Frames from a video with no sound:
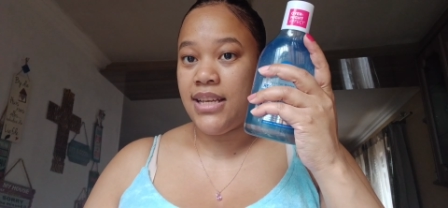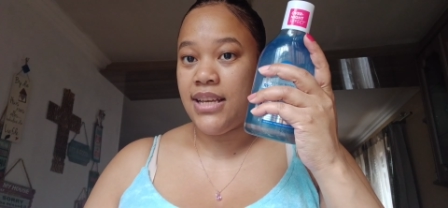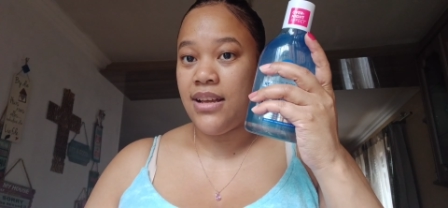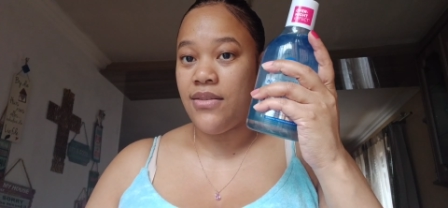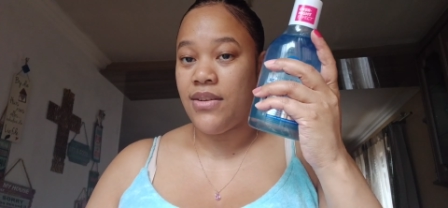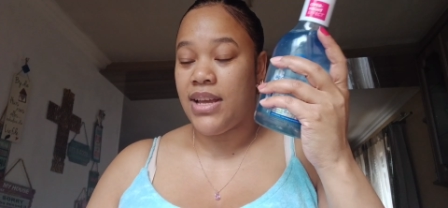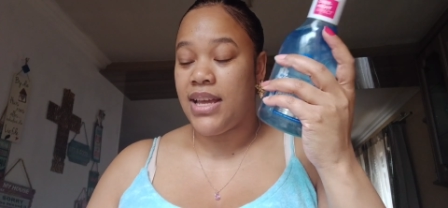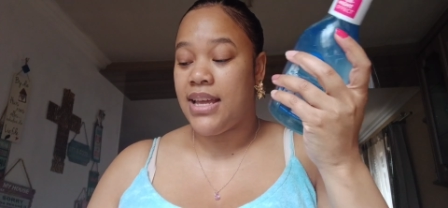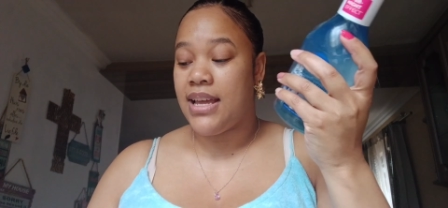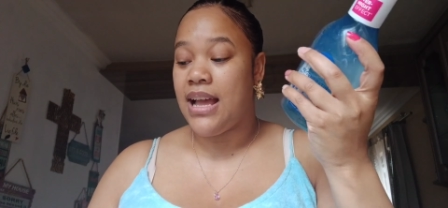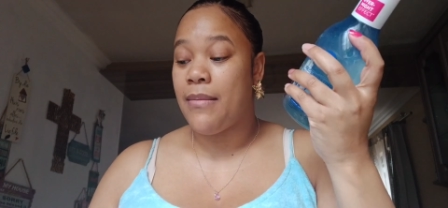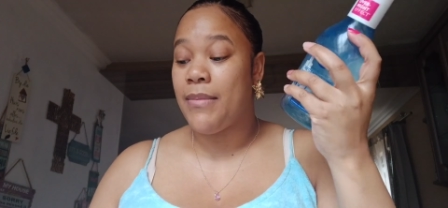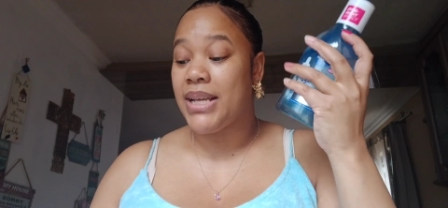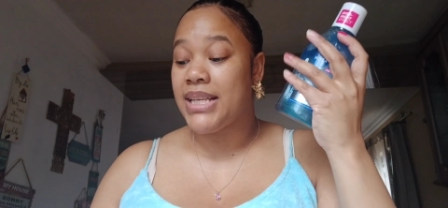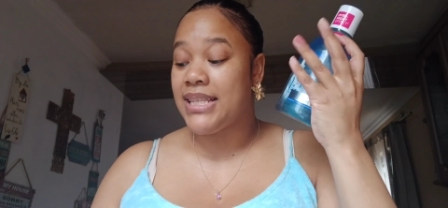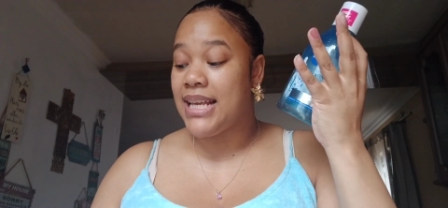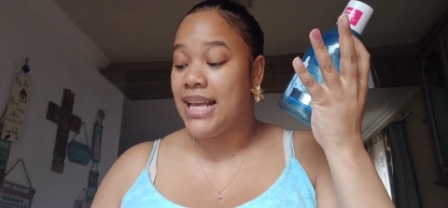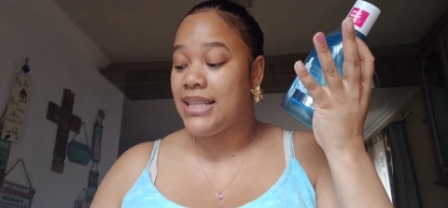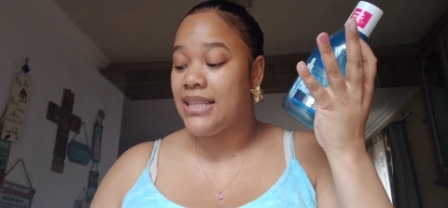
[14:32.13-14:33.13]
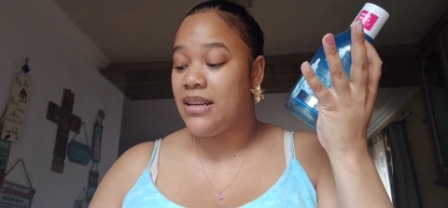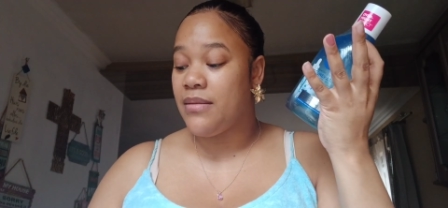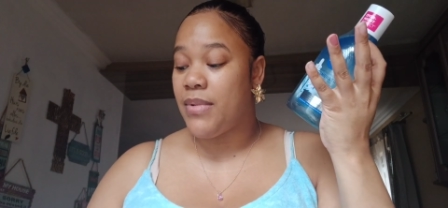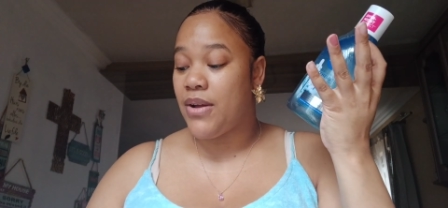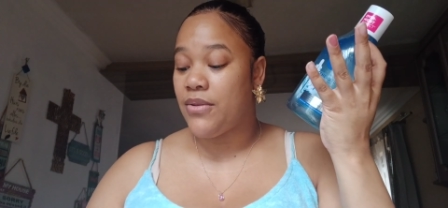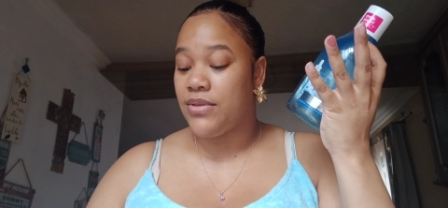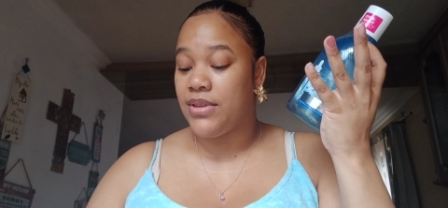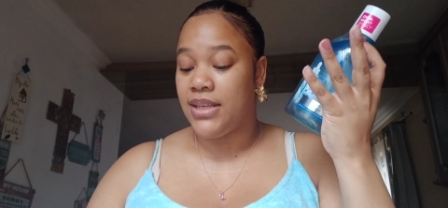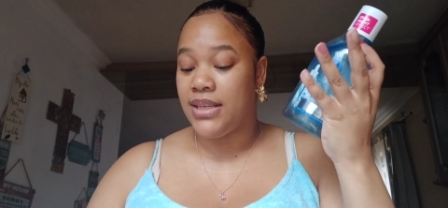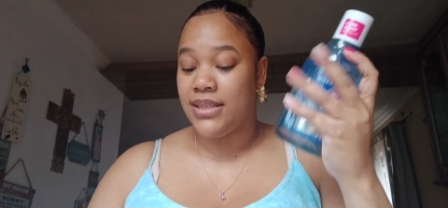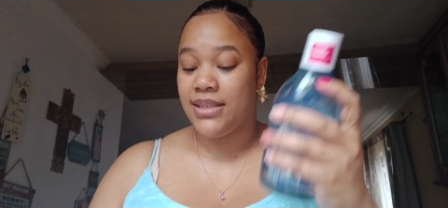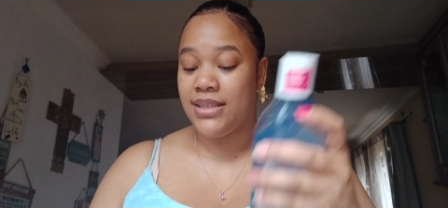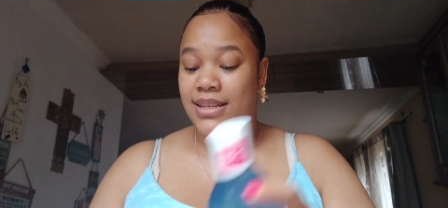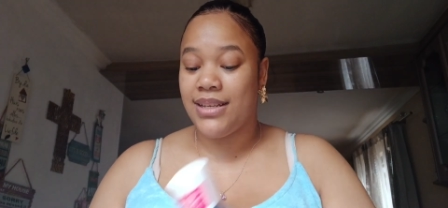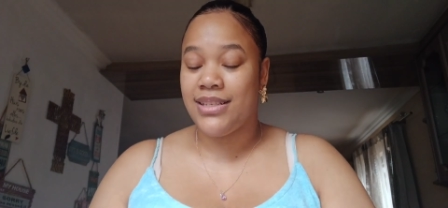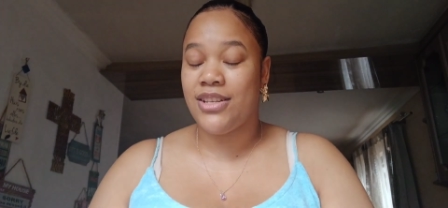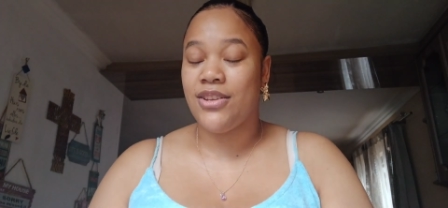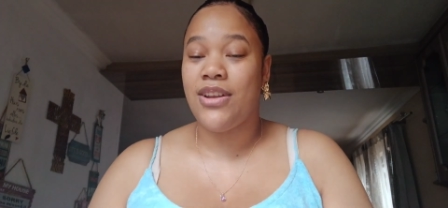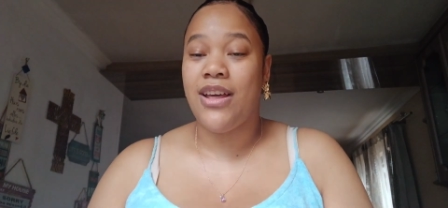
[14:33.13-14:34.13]
okay i'm excited about this
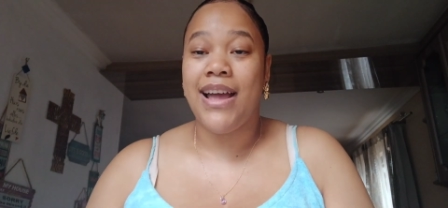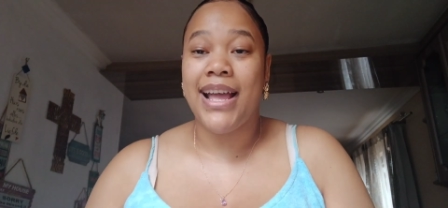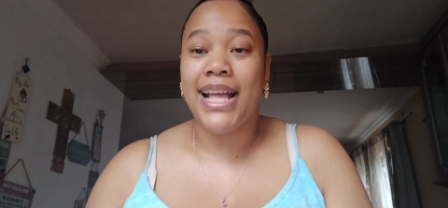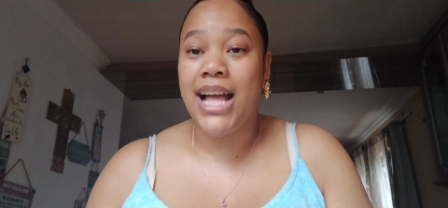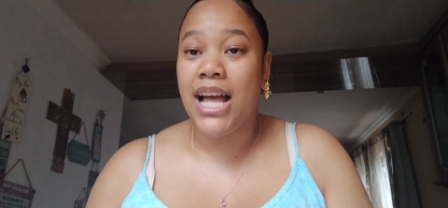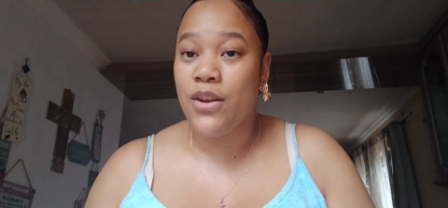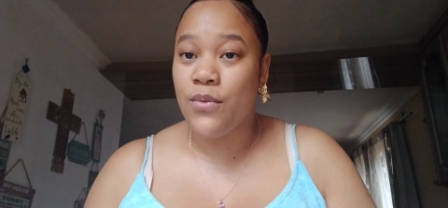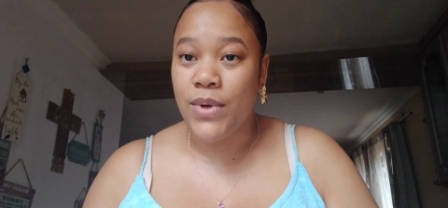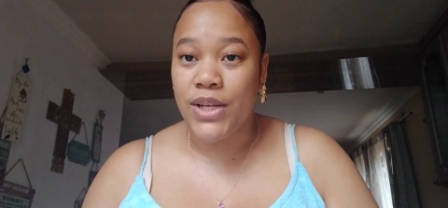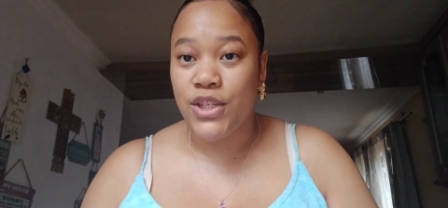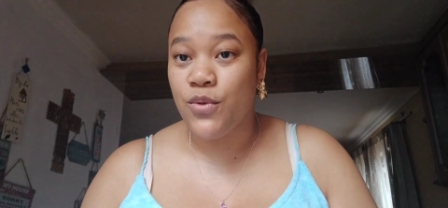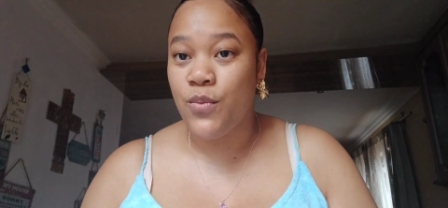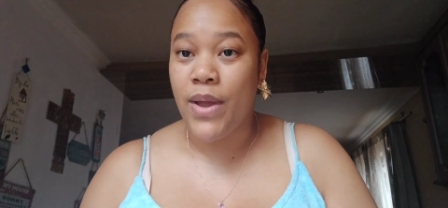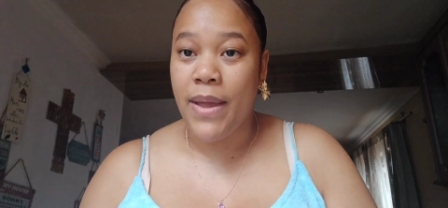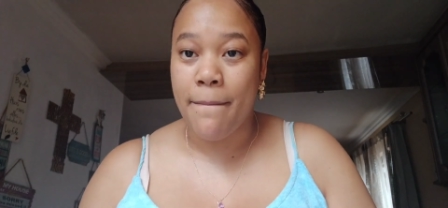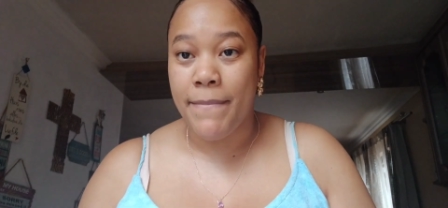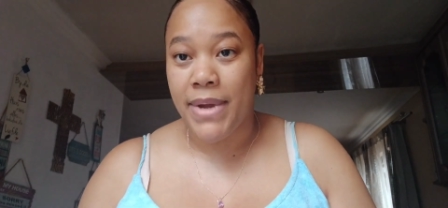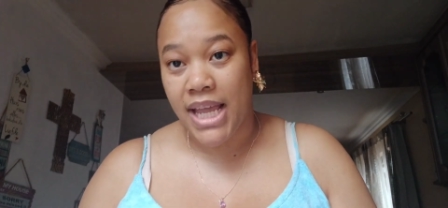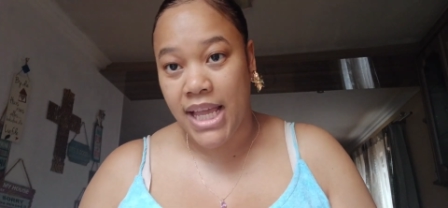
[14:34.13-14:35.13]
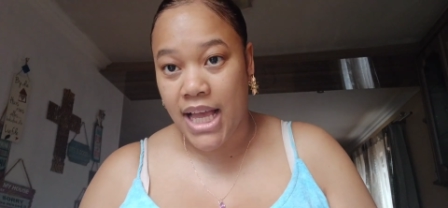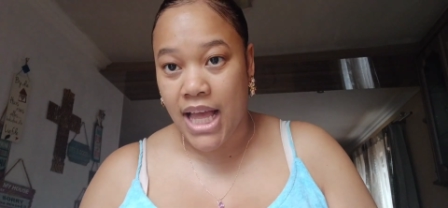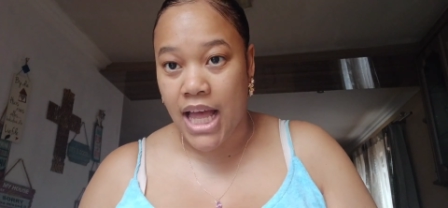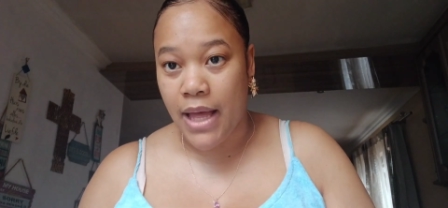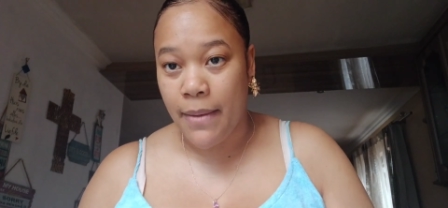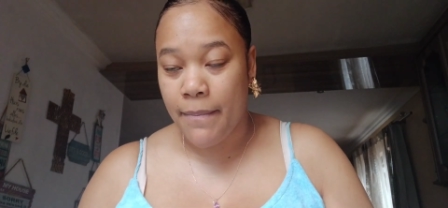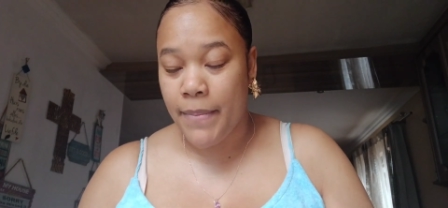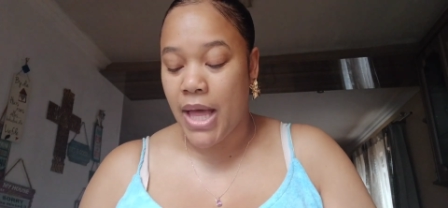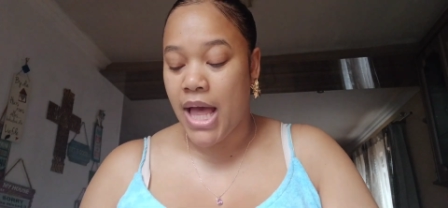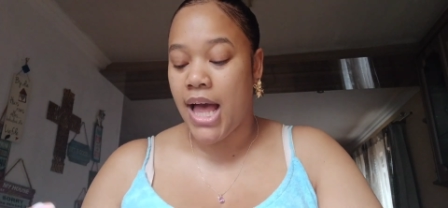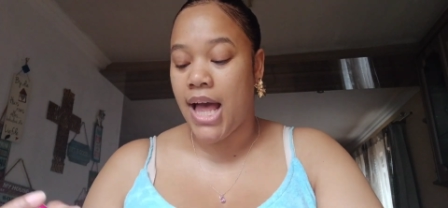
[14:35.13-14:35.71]
so now i can't wait to wear makeup